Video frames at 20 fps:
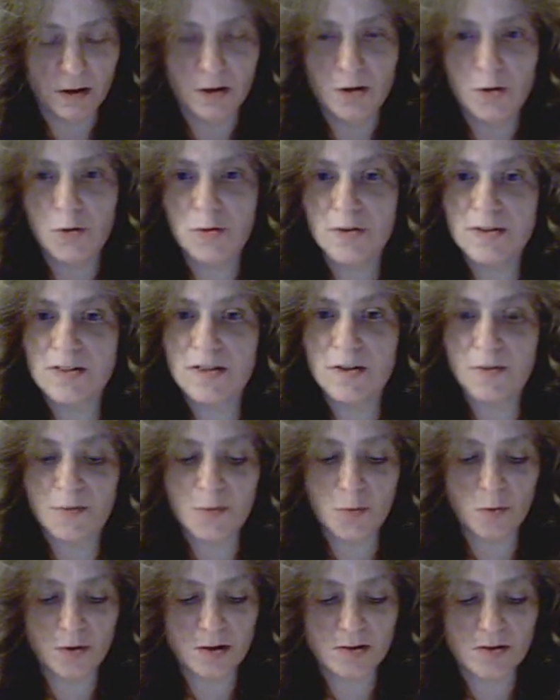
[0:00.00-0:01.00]
Christy, if
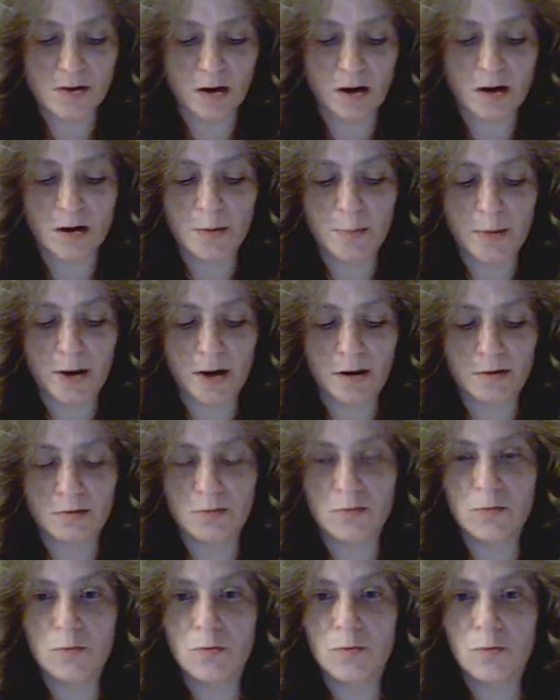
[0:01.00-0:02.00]
you want to talk about
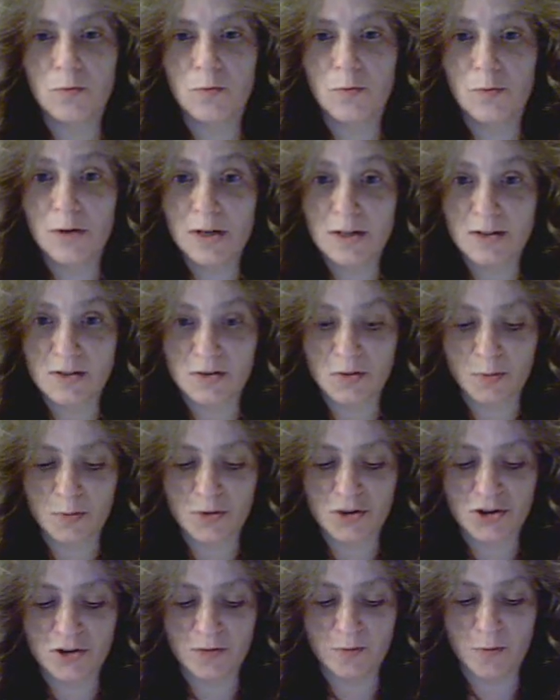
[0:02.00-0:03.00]

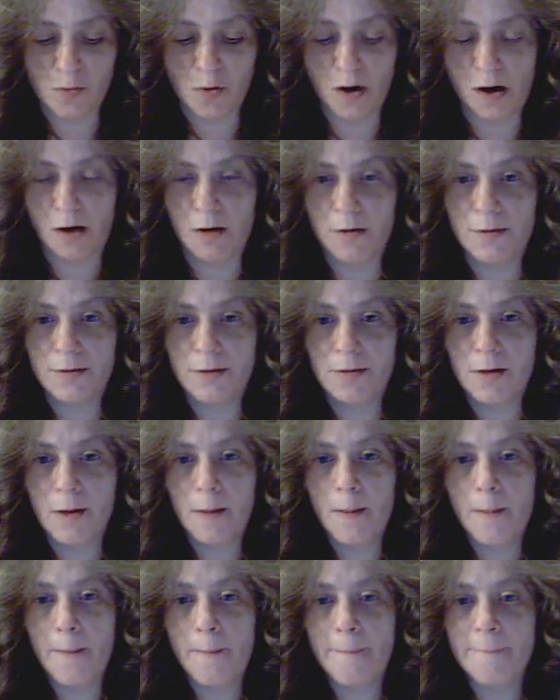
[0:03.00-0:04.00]
redistribution of wealth,
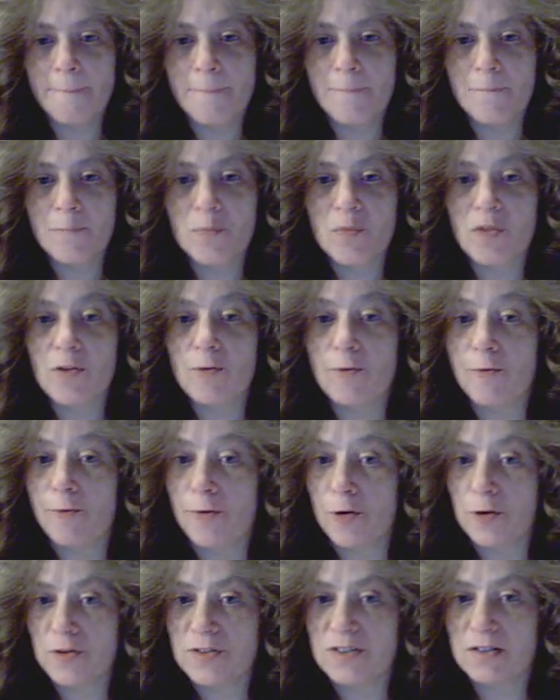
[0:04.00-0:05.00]

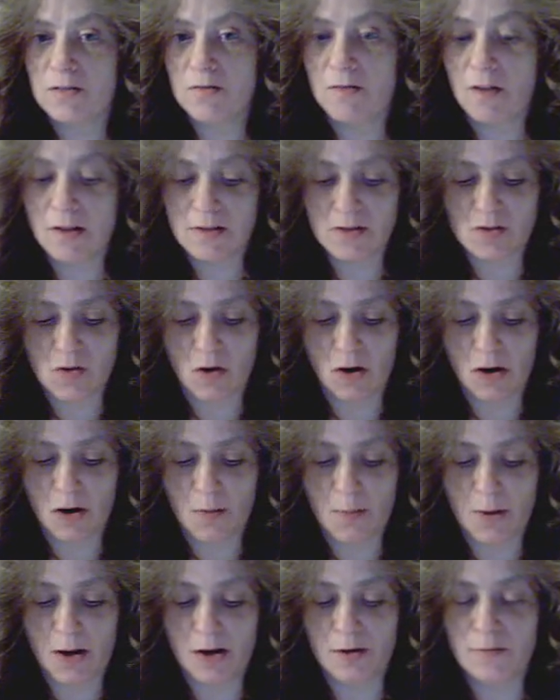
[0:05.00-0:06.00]
first let's talk
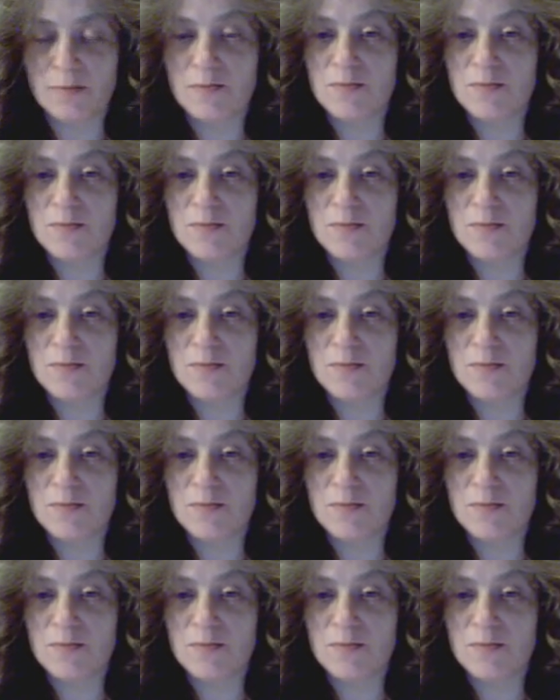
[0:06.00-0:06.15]
about